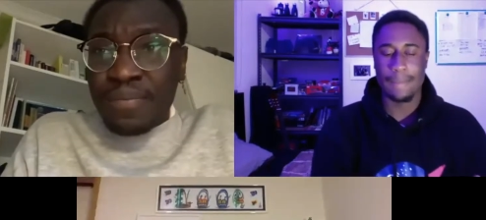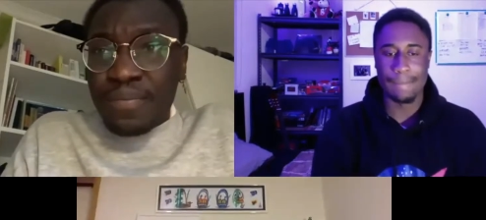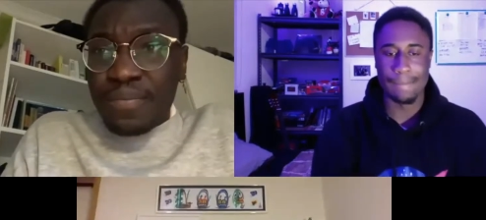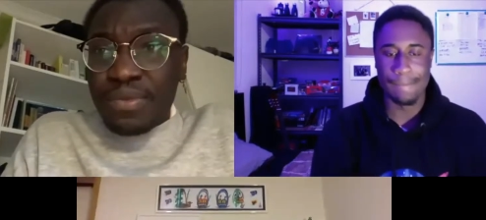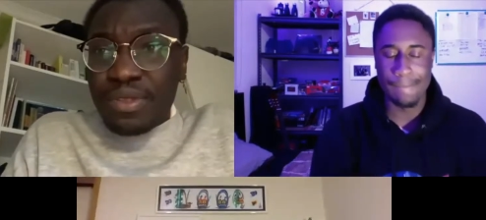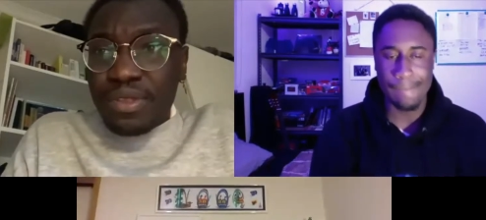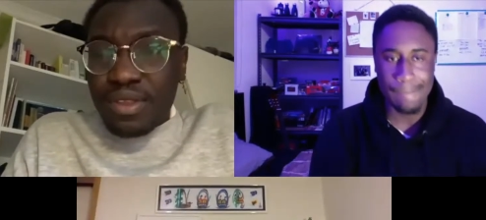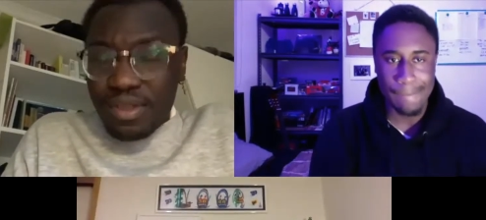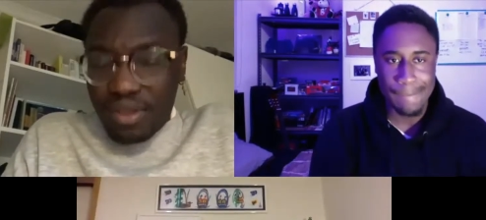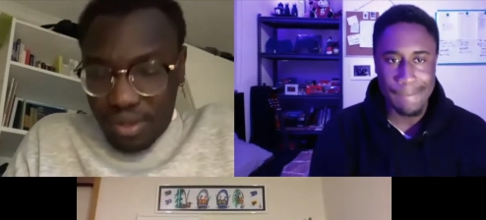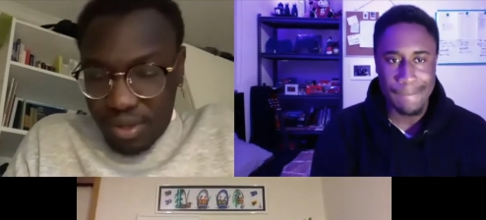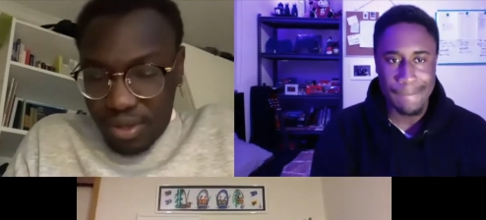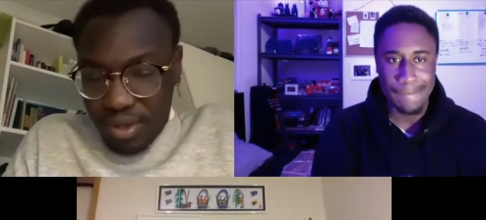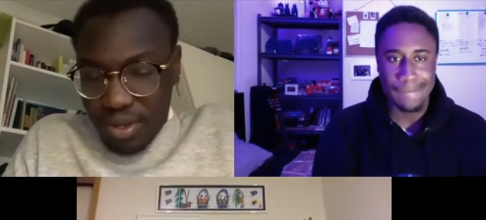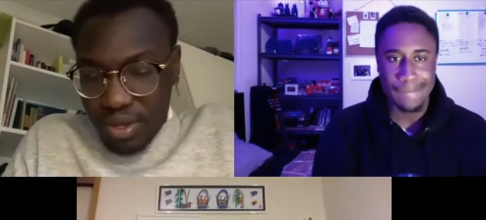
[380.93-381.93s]
Speaker 1: Mm.
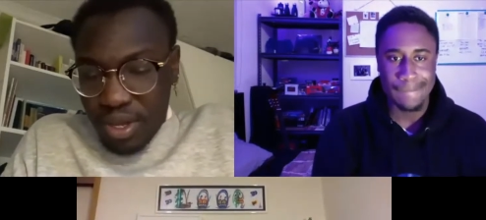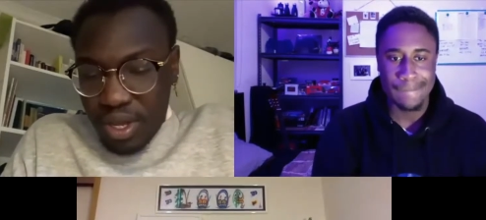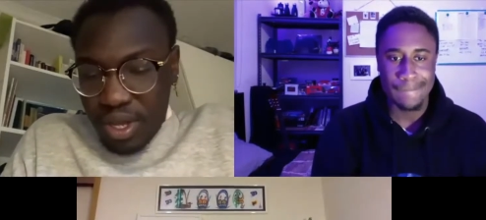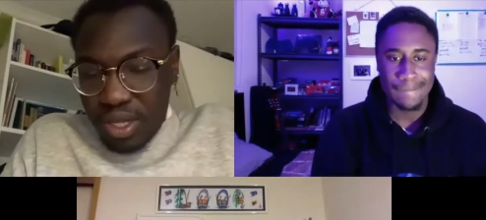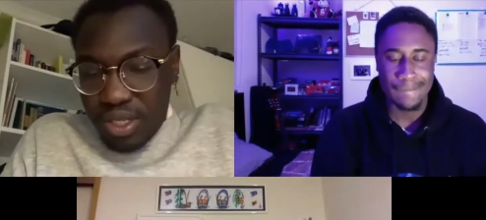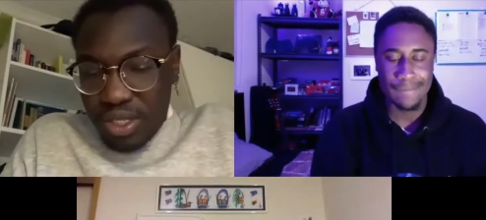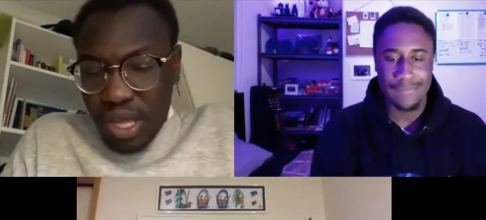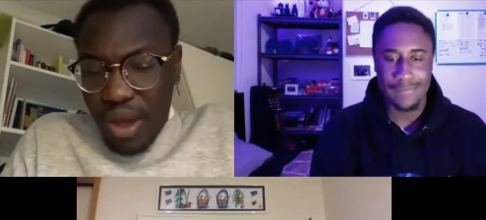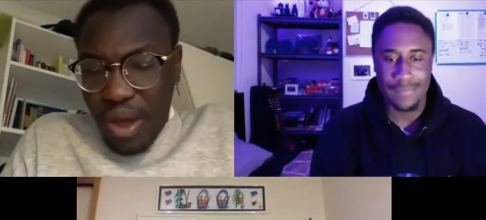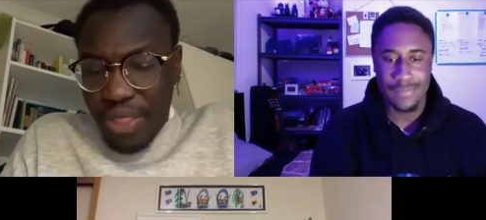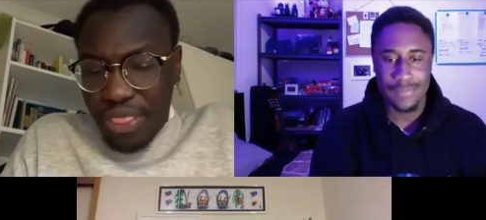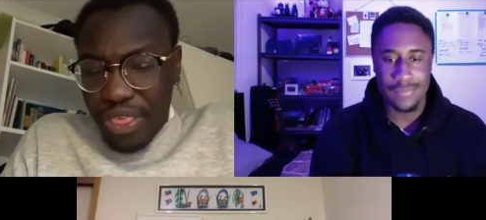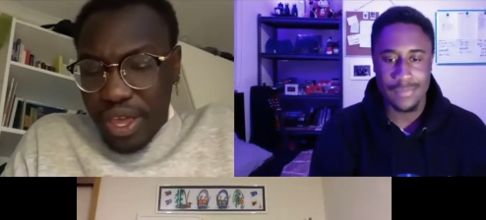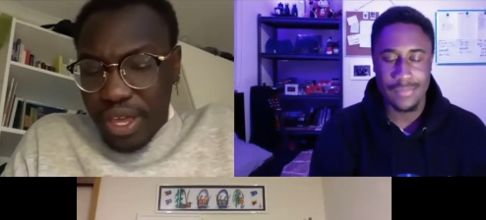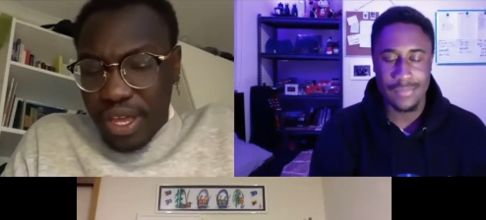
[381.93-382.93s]
So
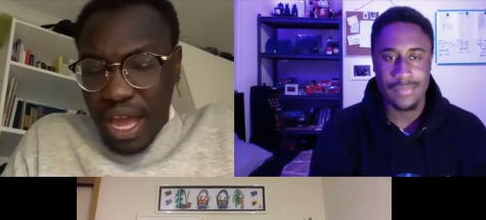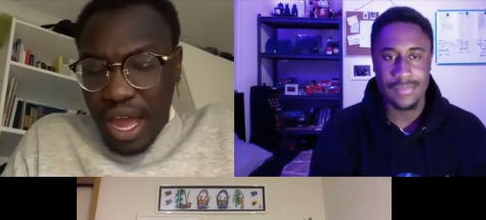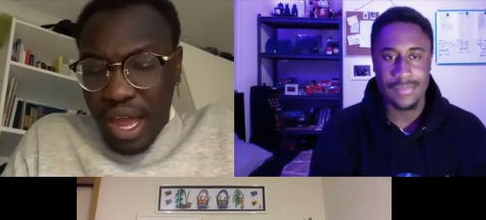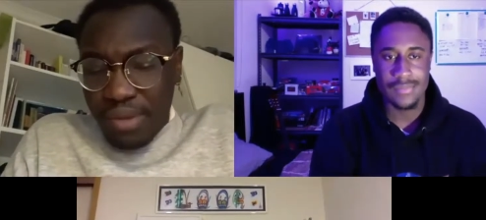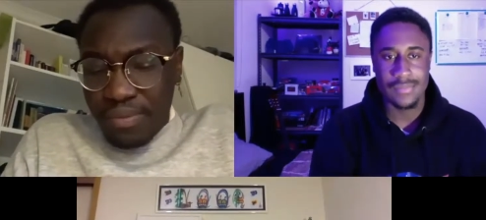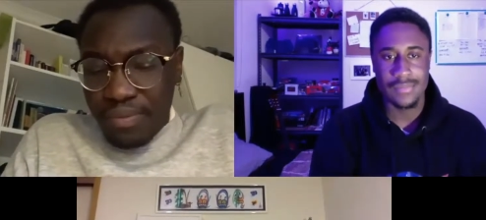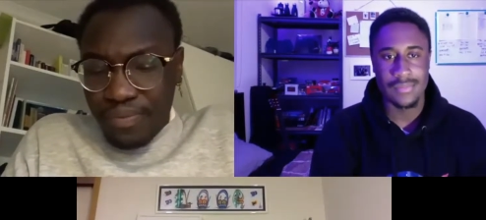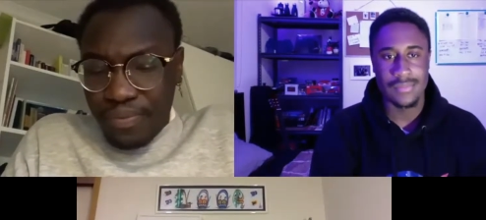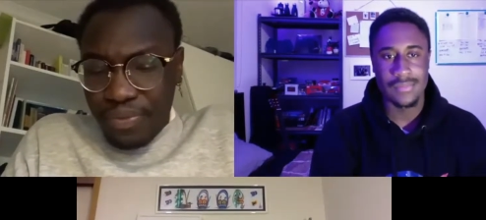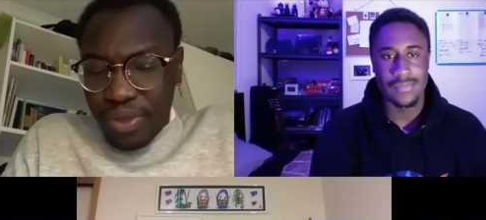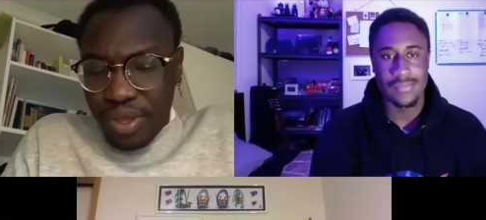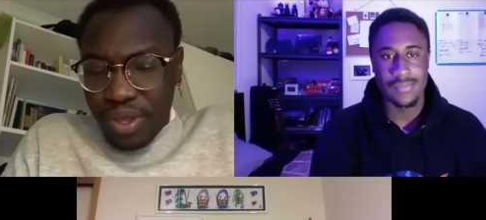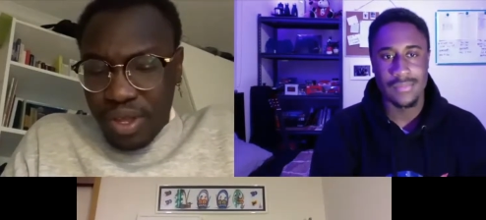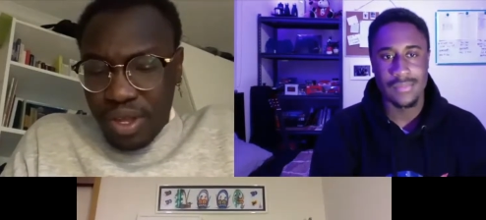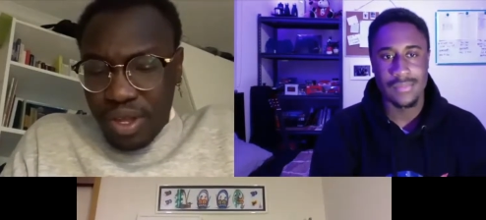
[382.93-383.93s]
I think um,
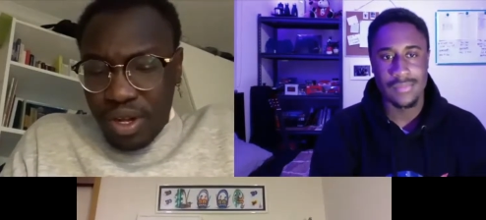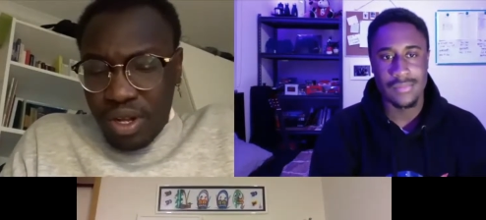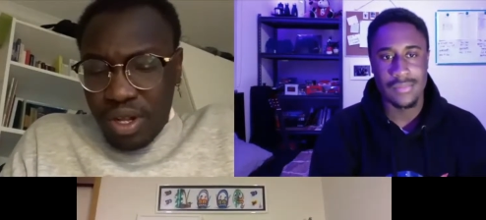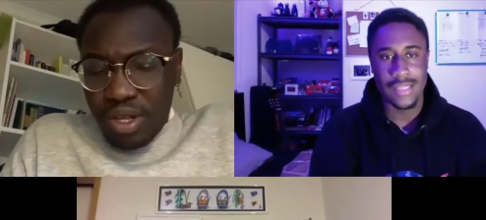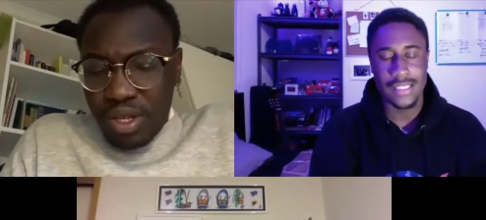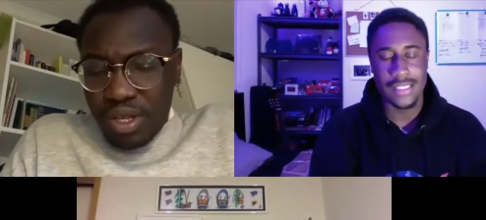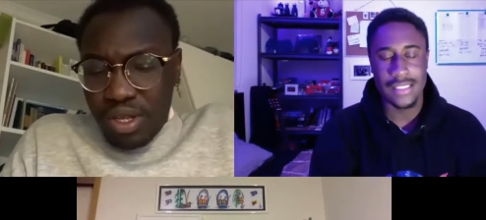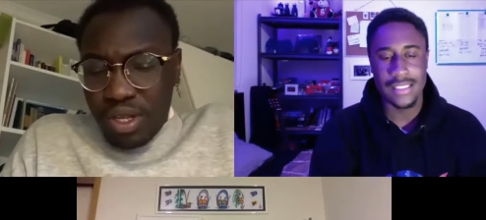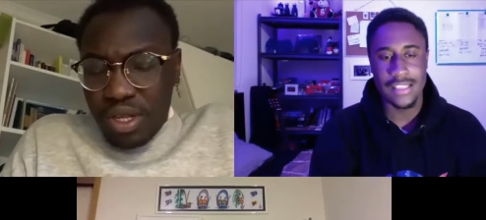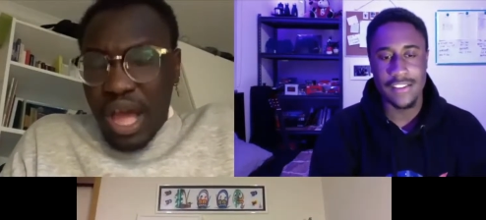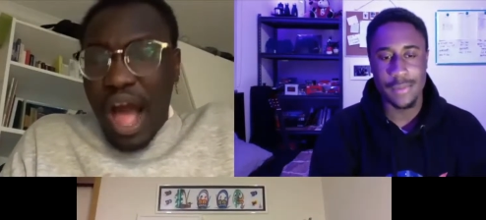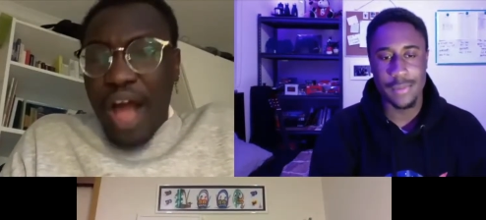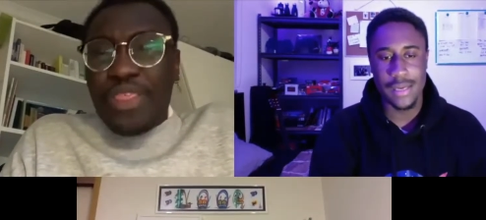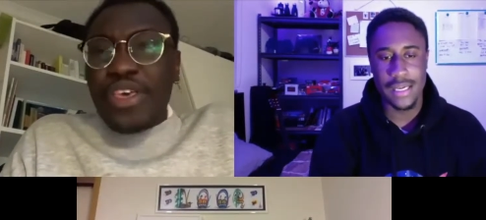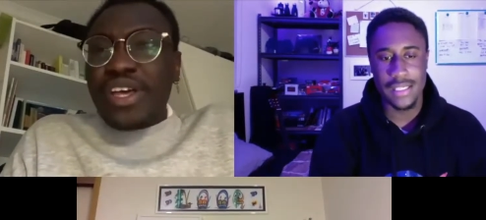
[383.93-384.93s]
I think
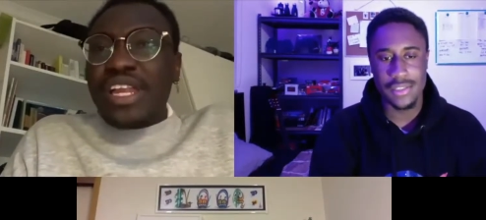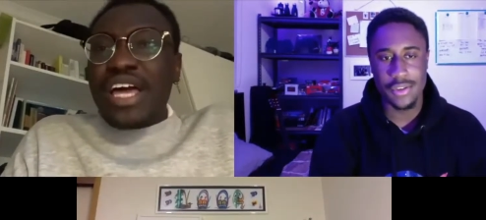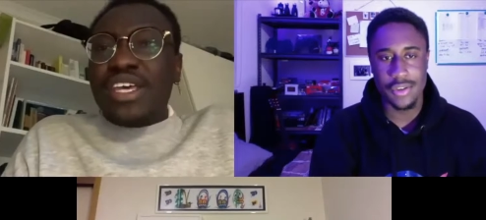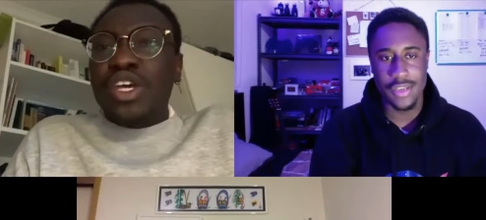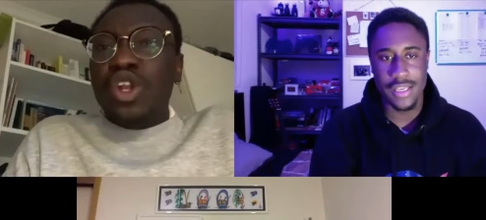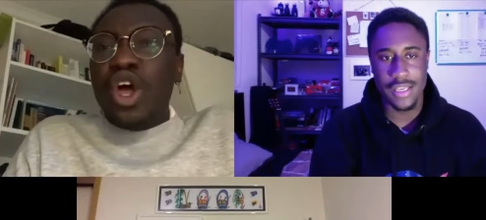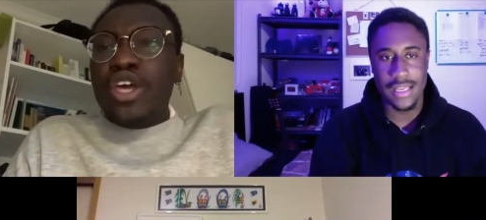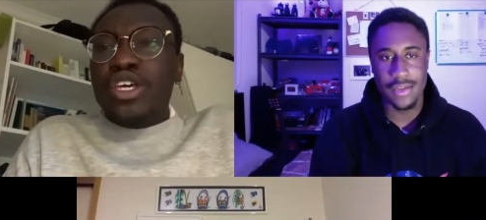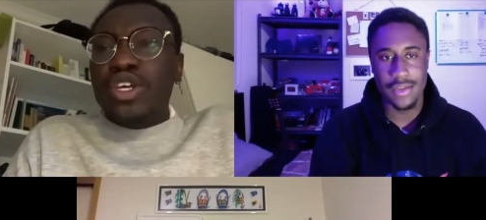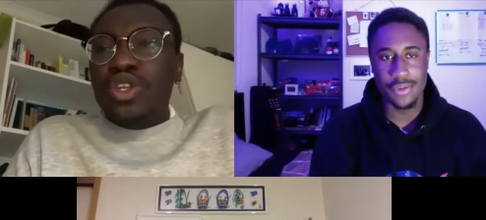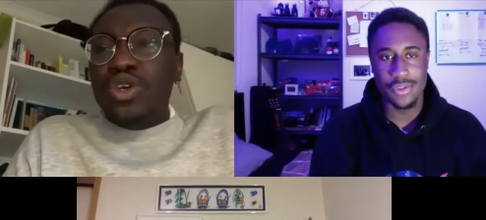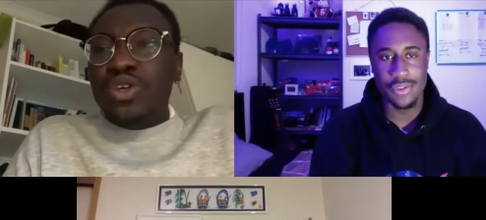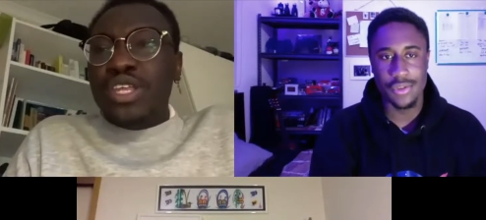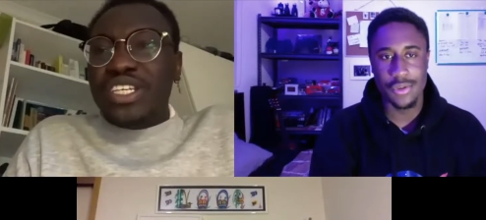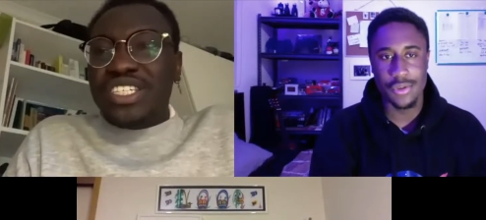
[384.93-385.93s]
they. I think like he like he
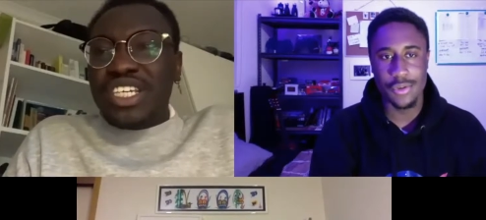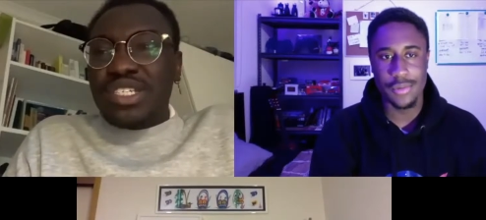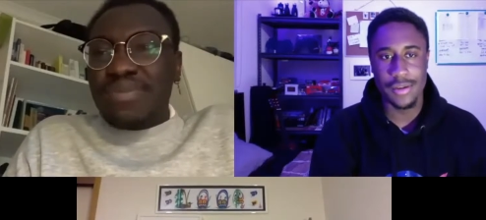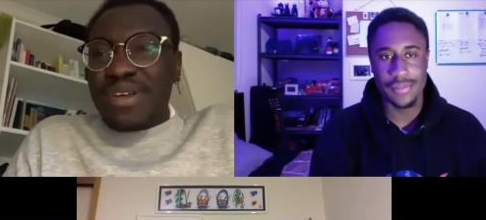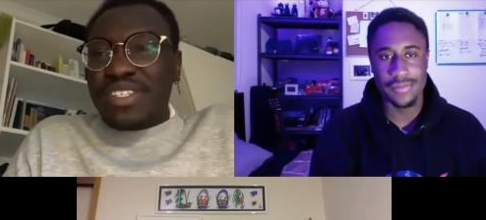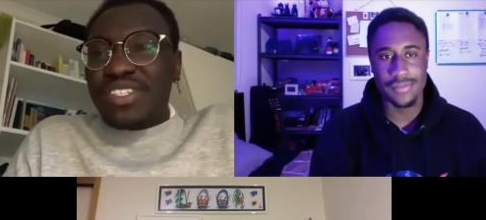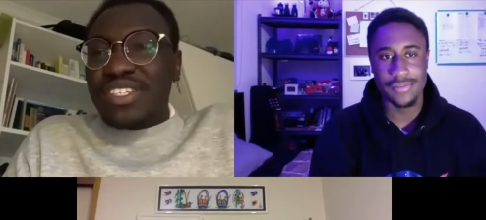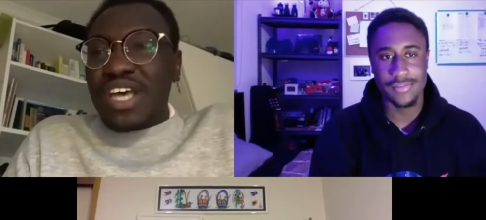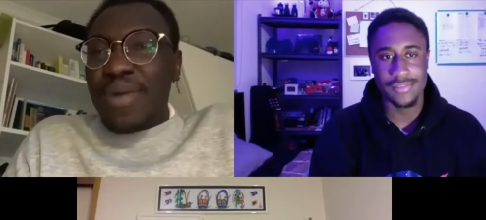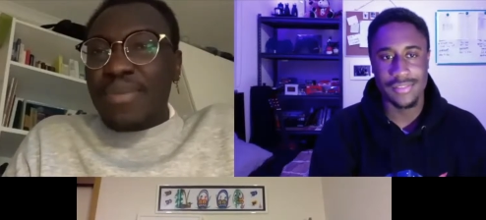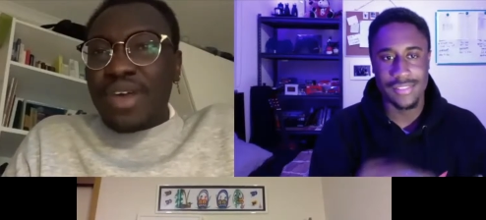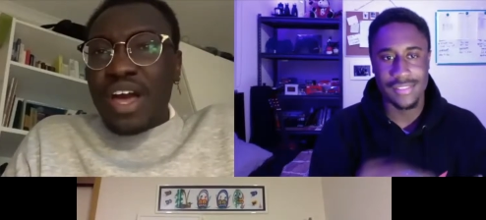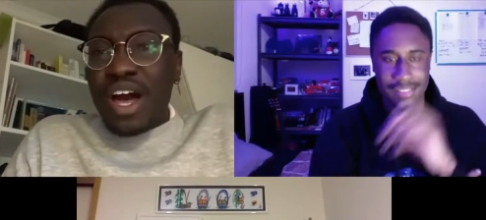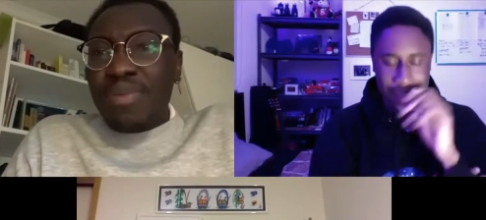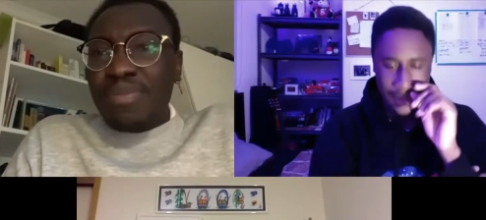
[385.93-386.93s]
knew the oh. six months is
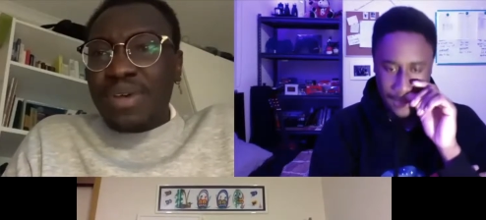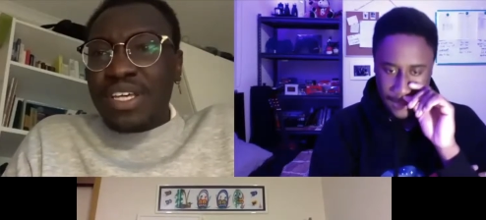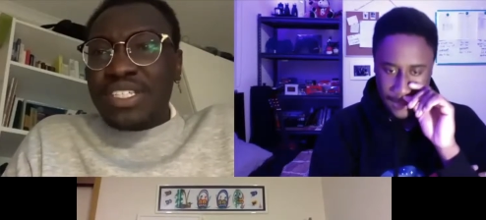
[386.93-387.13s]
coming up.